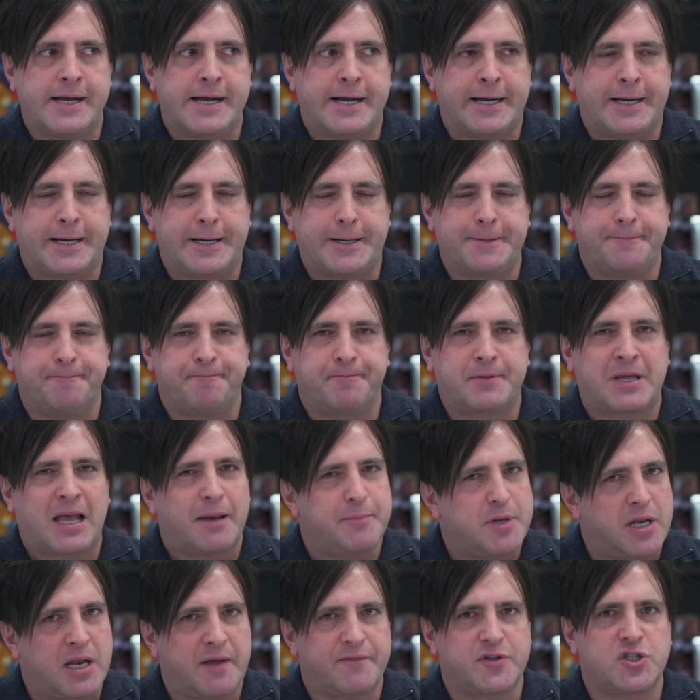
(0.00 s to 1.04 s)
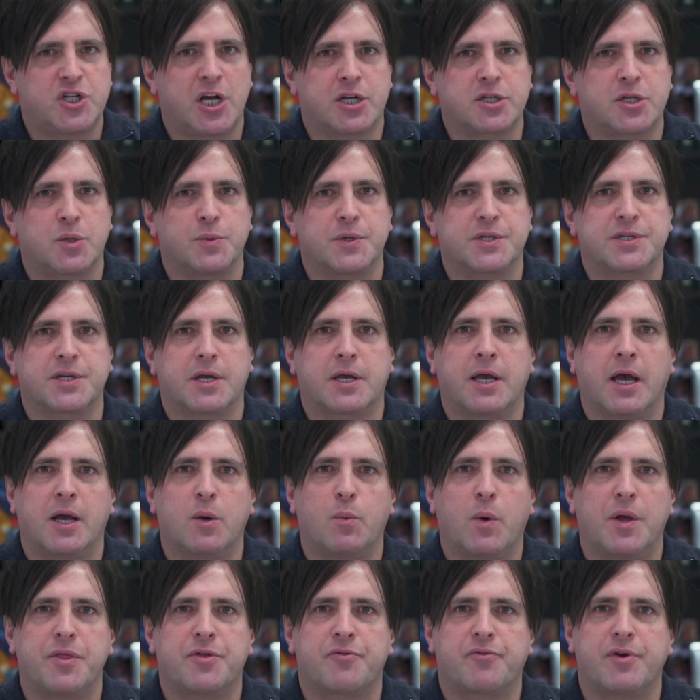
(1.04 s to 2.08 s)
come in and have a chat to us, okay?
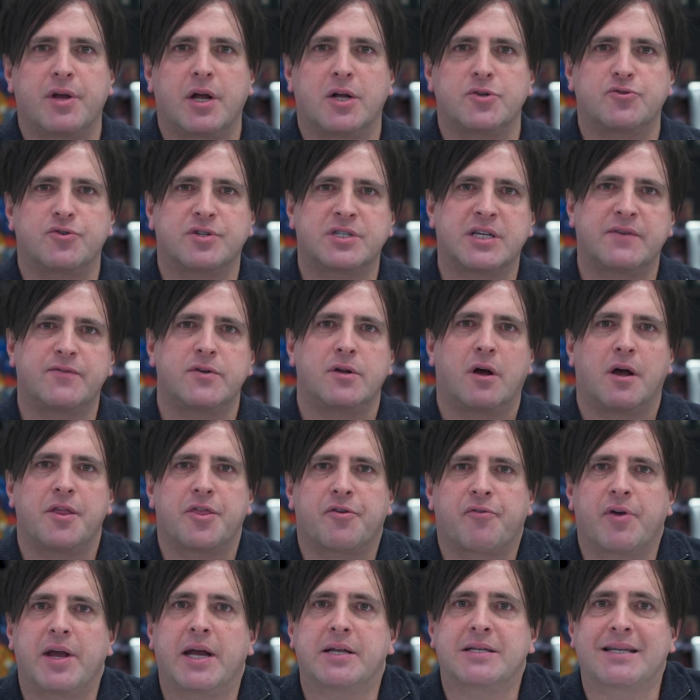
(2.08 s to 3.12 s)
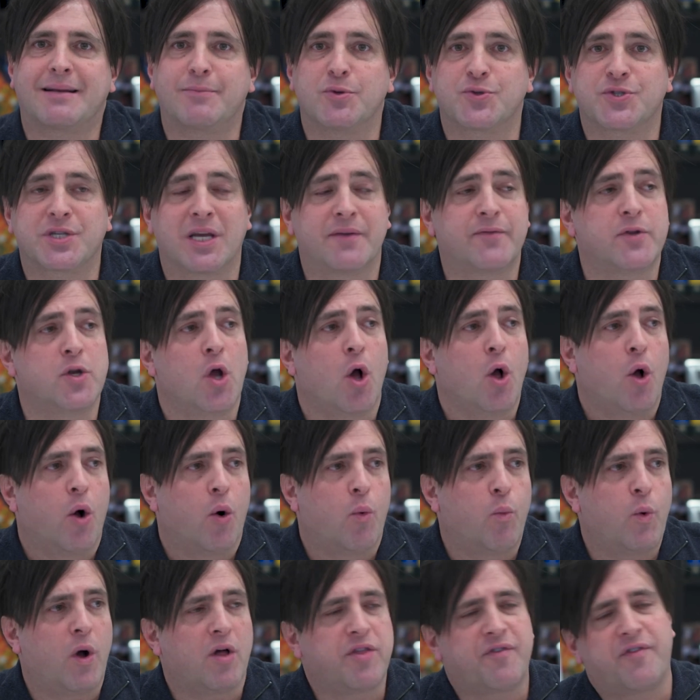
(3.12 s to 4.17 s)
1300 793 877,
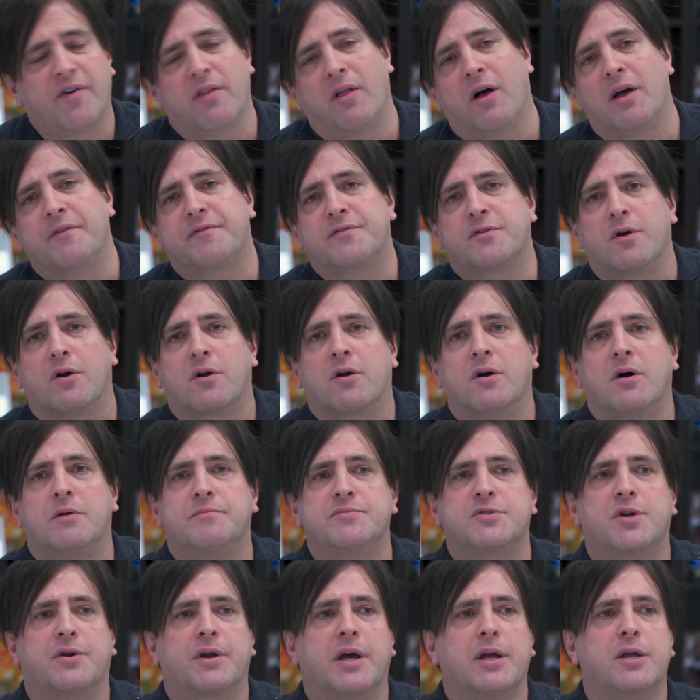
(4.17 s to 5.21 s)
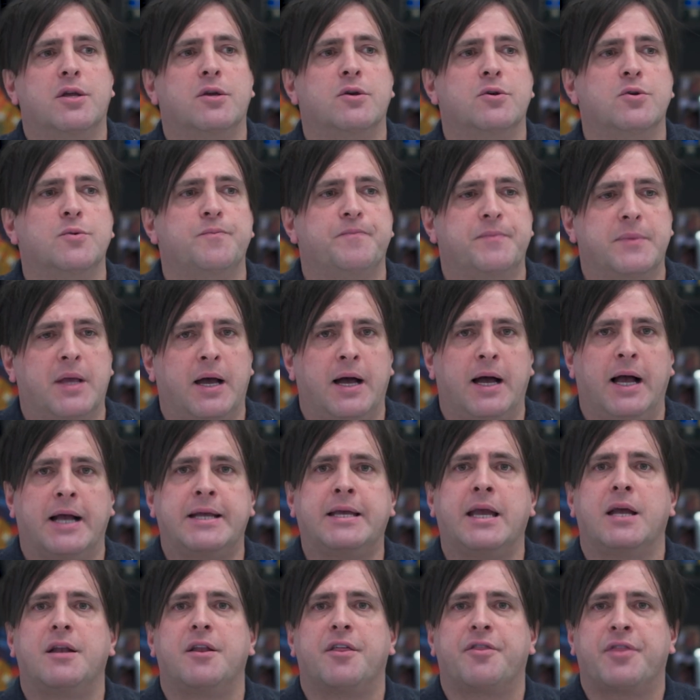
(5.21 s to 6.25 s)
wealthforlife.com.au.
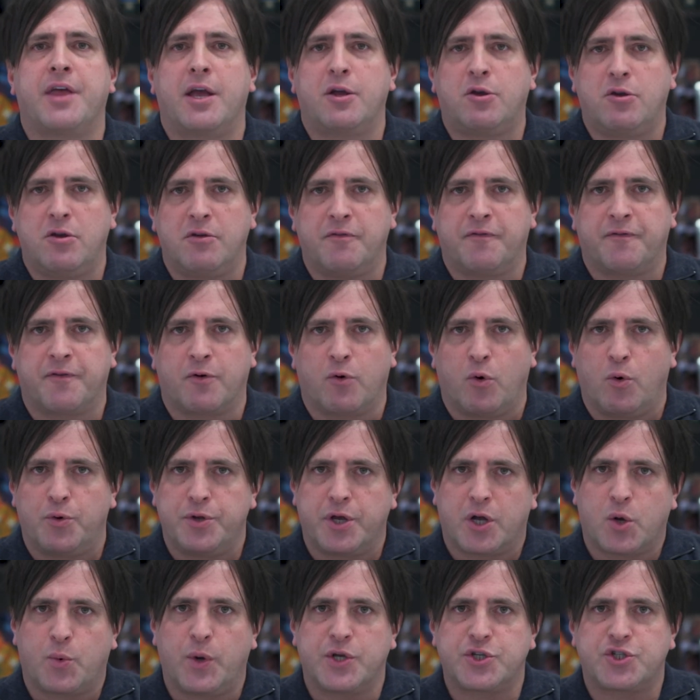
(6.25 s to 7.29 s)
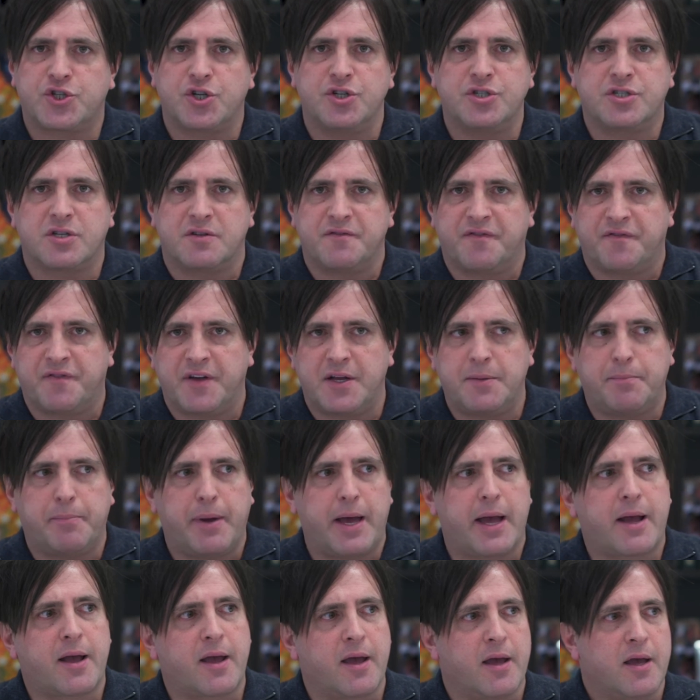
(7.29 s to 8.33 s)
Again, thank you for all your questions and
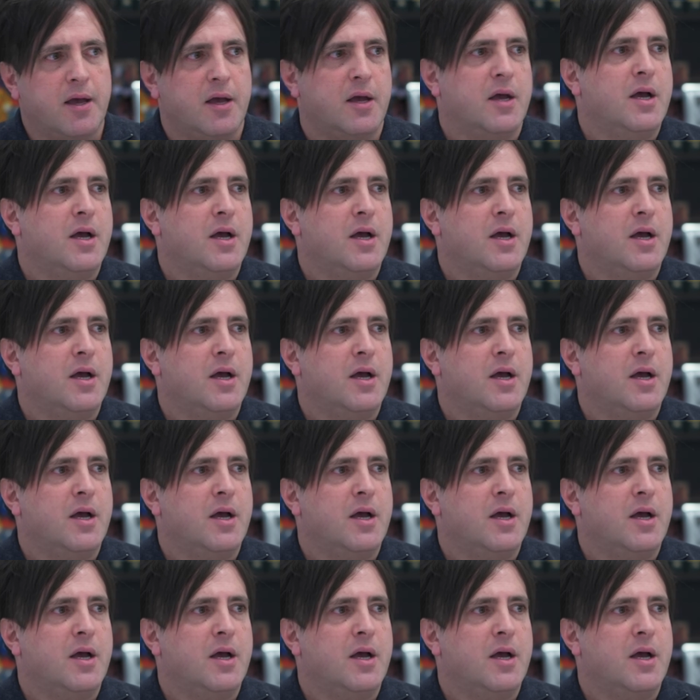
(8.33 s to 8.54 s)
feedback.